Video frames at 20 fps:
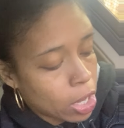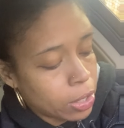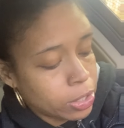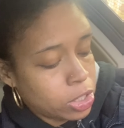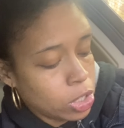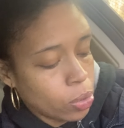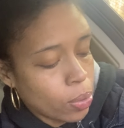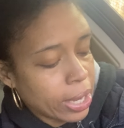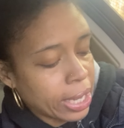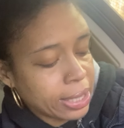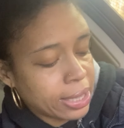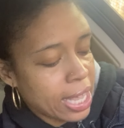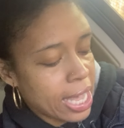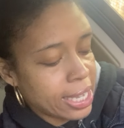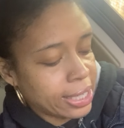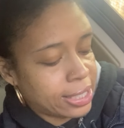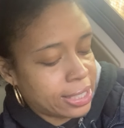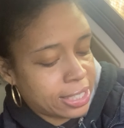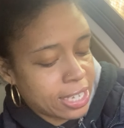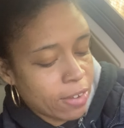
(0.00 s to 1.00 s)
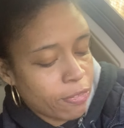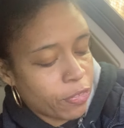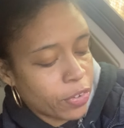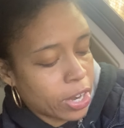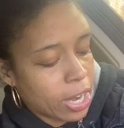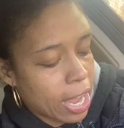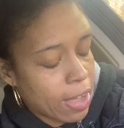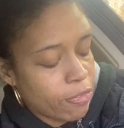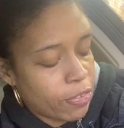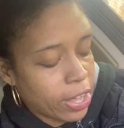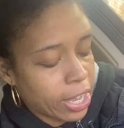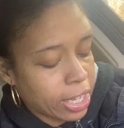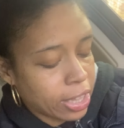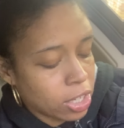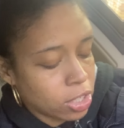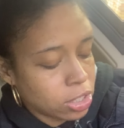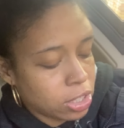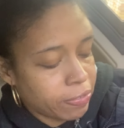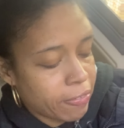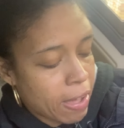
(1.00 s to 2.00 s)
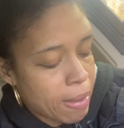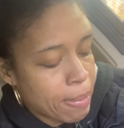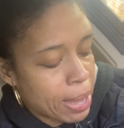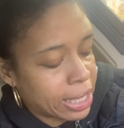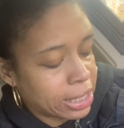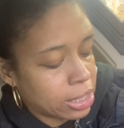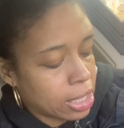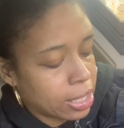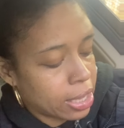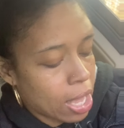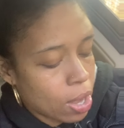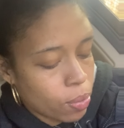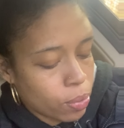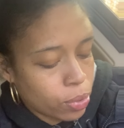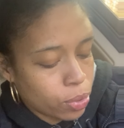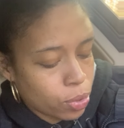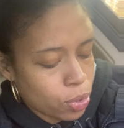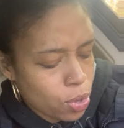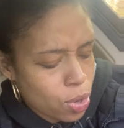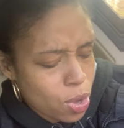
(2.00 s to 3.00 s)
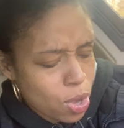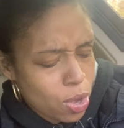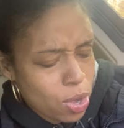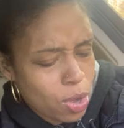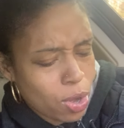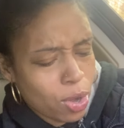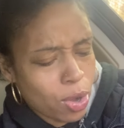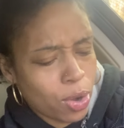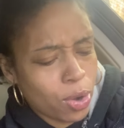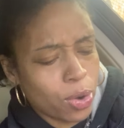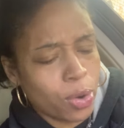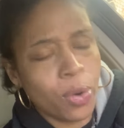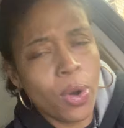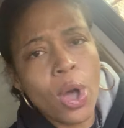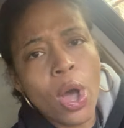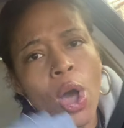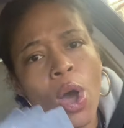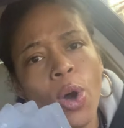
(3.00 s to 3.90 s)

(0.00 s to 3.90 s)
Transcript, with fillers: doing things different i feel like there's a vibe masculine that ooh